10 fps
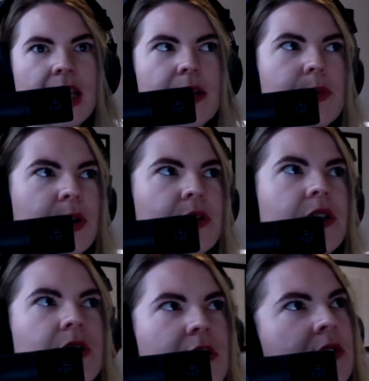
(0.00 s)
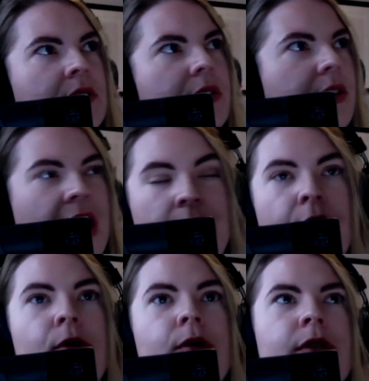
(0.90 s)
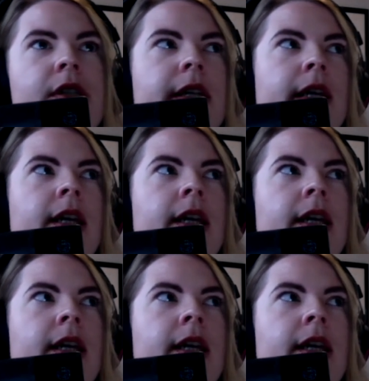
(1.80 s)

and personal ethos.